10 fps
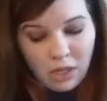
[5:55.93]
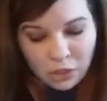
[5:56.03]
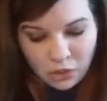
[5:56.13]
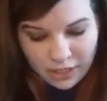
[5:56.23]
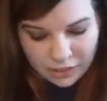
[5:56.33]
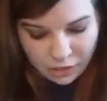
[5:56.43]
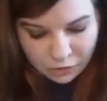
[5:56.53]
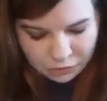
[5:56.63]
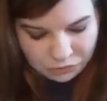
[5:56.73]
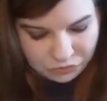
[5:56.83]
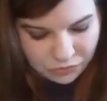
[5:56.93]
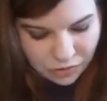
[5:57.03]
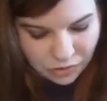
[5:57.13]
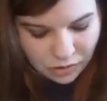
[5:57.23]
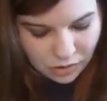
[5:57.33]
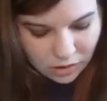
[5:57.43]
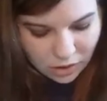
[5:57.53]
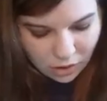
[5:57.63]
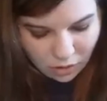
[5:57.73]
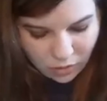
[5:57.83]
I'll do that too.
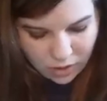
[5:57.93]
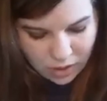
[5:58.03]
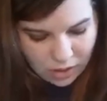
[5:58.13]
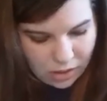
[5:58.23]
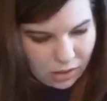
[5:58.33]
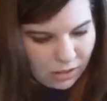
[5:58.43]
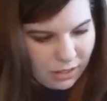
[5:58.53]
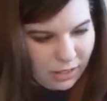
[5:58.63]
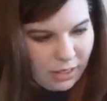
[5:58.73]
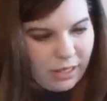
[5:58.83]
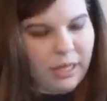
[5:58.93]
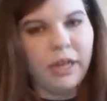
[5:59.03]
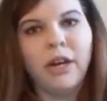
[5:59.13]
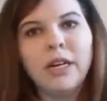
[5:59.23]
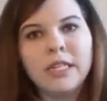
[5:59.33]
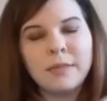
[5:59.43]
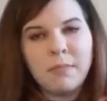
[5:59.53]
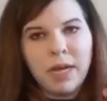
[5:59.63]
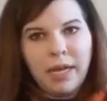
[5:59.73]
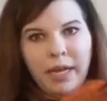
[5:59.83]
So uh, here is
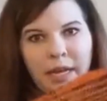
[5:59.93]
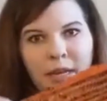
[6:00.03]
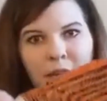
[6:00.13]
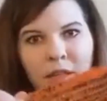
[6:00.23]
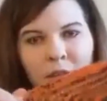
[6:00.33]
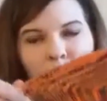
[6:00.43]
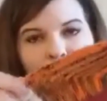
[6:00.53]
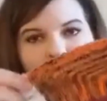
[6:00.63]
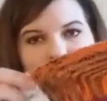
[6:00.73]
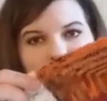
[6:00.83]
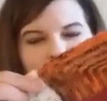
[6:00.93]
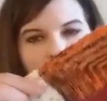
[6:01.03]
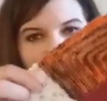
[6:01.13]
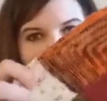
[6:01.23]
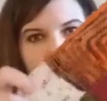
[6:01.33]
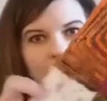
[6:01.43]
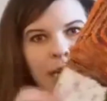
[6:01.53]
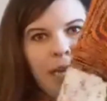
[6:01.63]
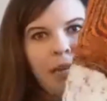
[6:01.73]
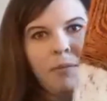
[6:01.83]
my cozy memory
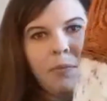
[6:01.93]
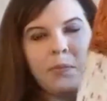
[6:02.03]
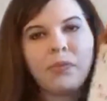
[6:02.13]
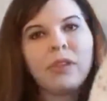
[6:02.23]
blanket,